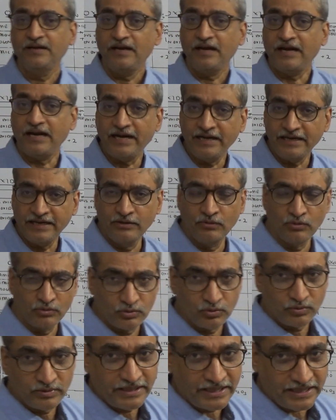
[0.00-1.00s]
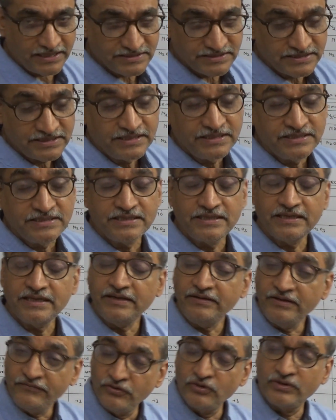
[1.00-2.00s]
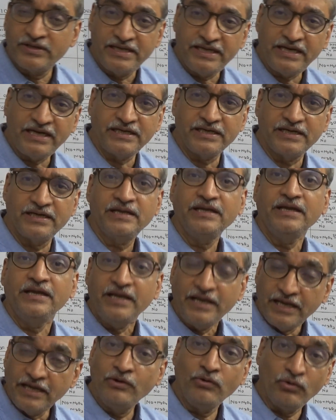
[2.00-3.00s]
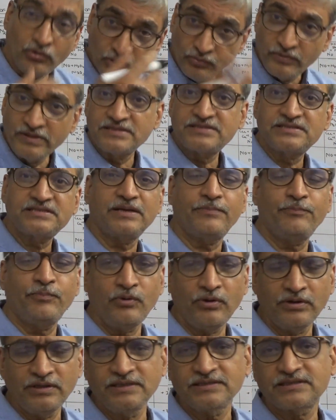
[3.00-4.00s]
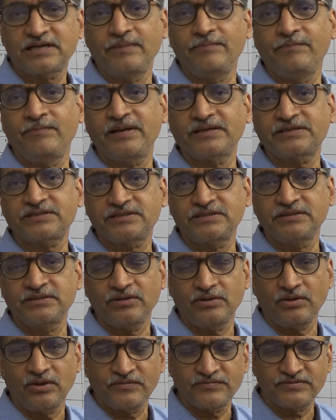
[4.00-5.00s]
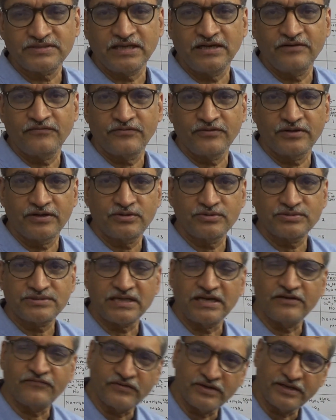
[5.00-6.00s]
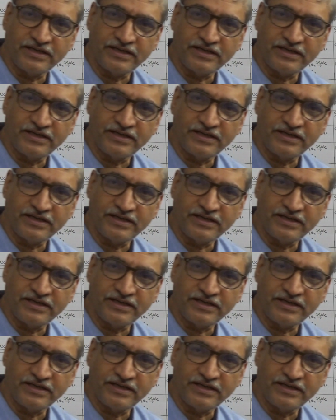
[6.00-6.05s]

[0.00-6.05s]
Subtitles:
and NO2 gas, if you heat it, NO2 will support the combustion of sulfur to sulfur